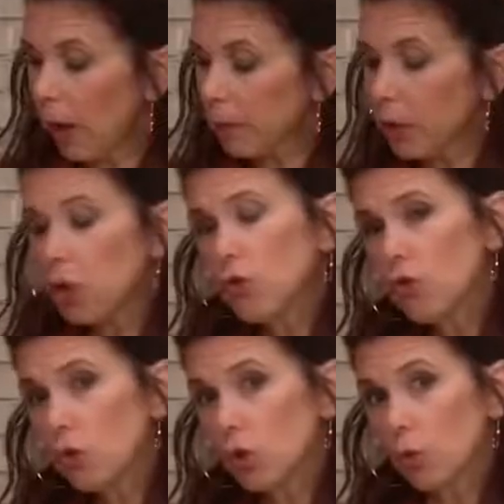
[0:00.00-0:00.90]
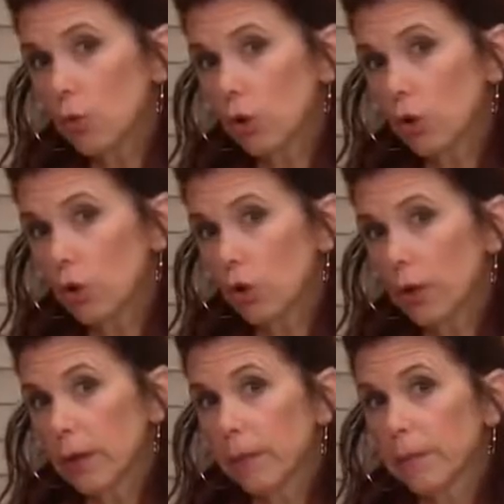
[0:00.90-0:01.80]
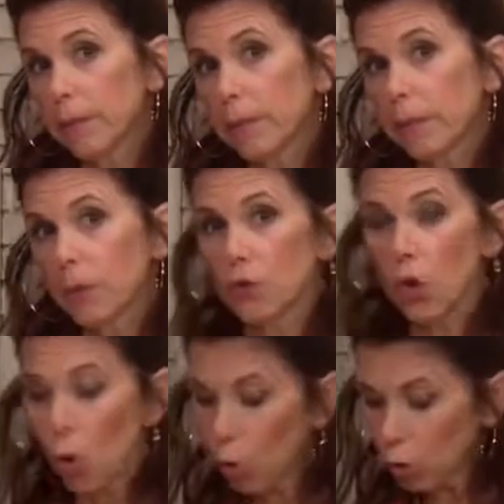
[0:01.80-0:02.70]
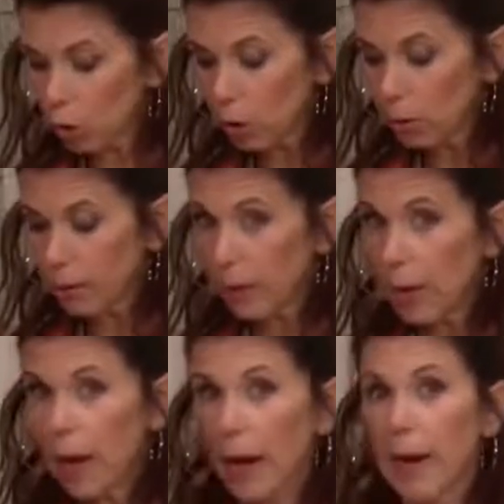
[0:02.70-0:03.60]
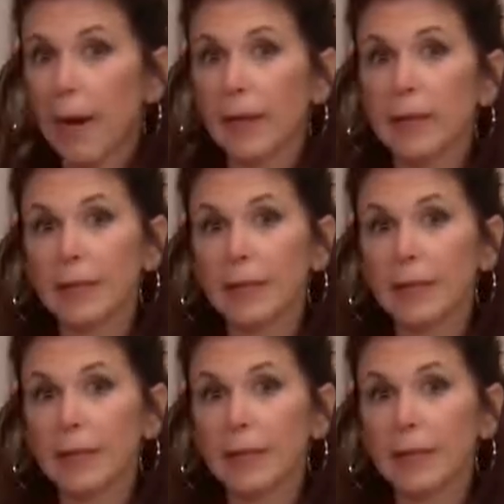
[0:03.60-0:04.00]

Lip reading: I'm gonna use the word tonal and